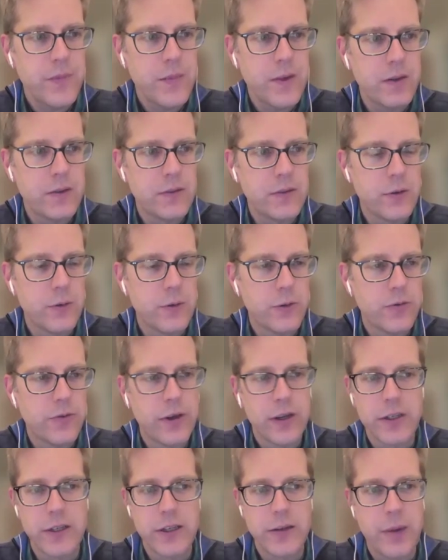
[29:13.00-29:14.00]
So
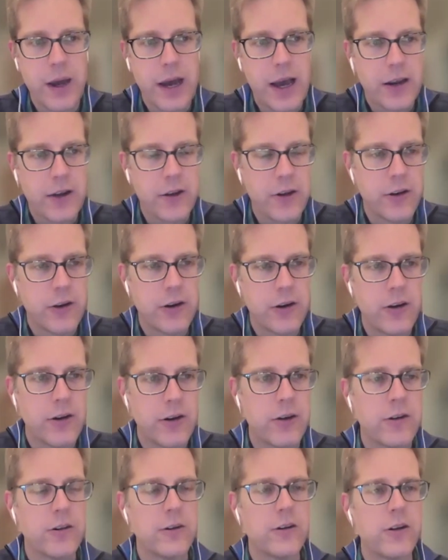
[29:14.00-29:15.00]
reflecting back on
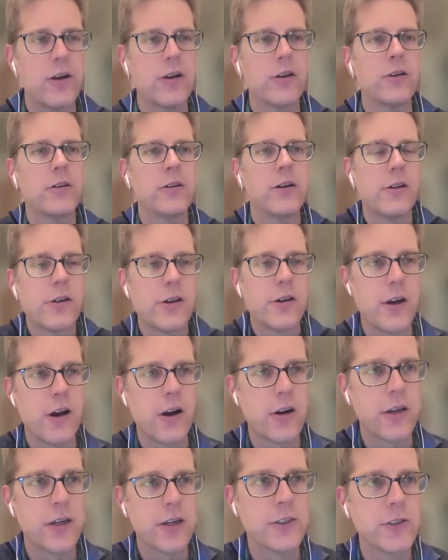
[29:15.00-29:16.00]

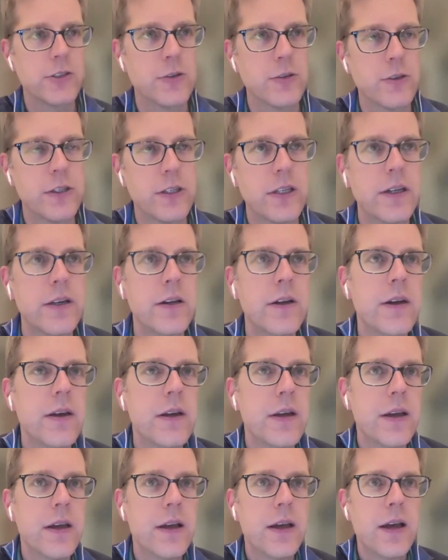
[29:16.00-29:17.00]
our history,
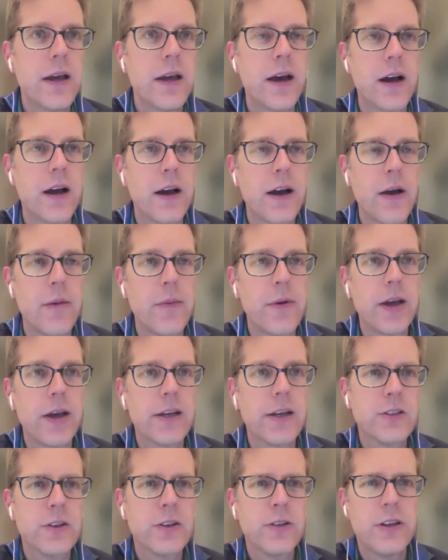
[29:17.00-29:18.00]
I mean, I
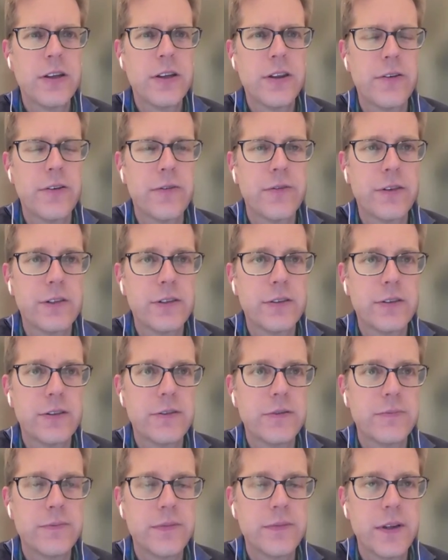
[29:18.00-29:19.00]
guess certainly
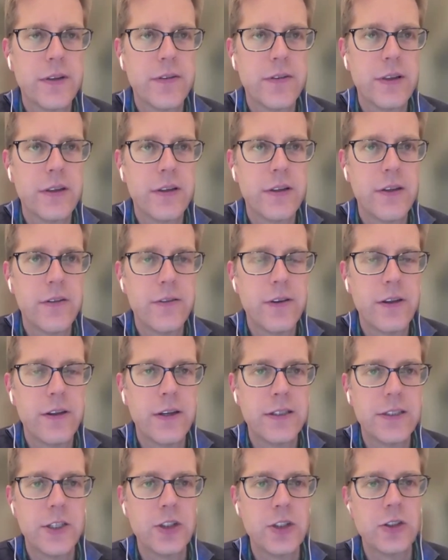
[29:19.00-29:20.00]
the
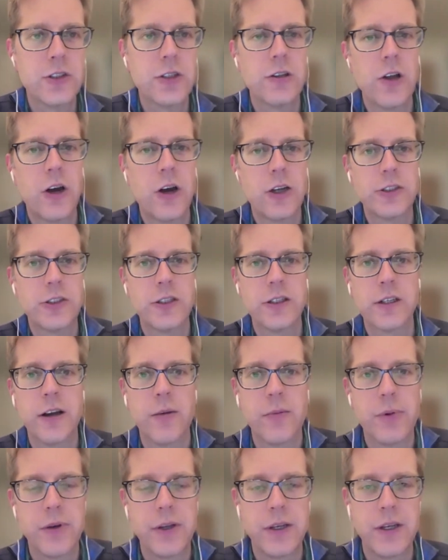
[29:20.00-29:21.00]
decision to launch the
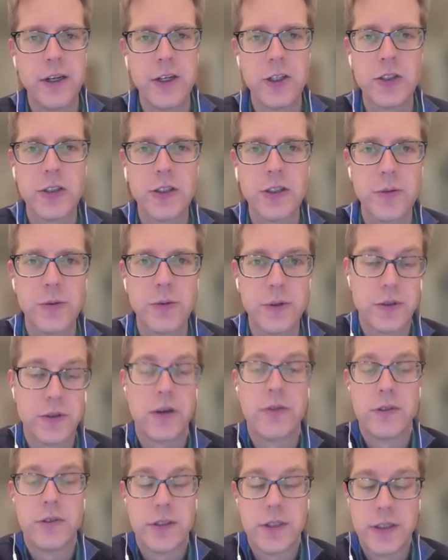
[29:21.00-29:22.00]
company initially was
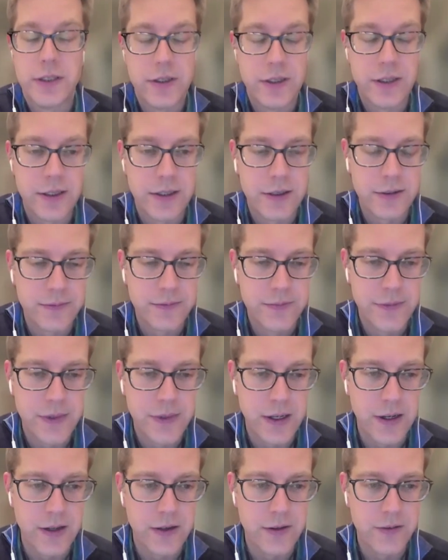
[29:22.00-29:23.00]
obviously
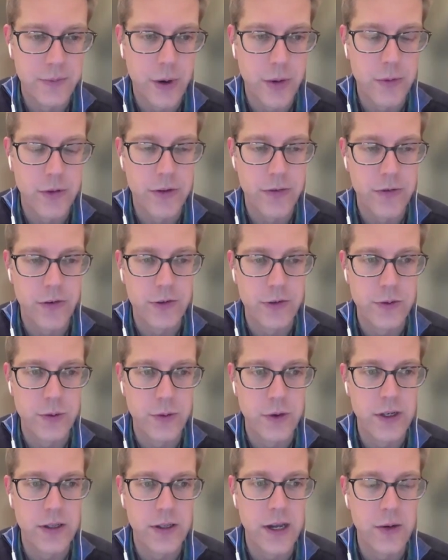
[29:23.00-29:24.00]
probably the first
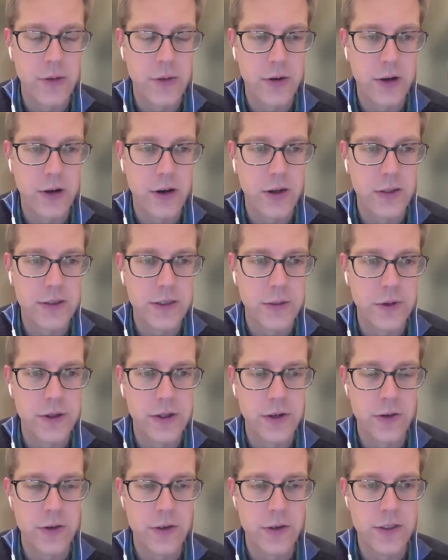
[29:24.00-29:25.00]
one in that regard. Some of the
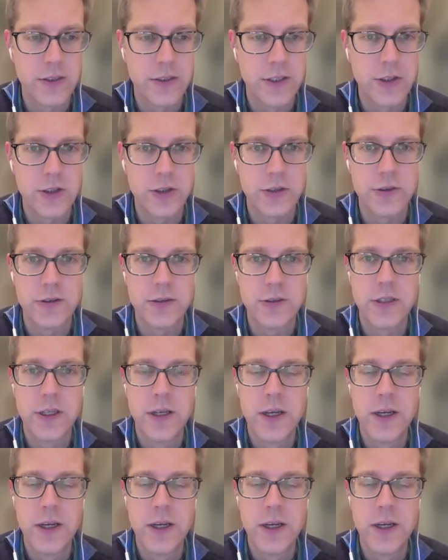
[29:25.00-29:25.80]
early decisions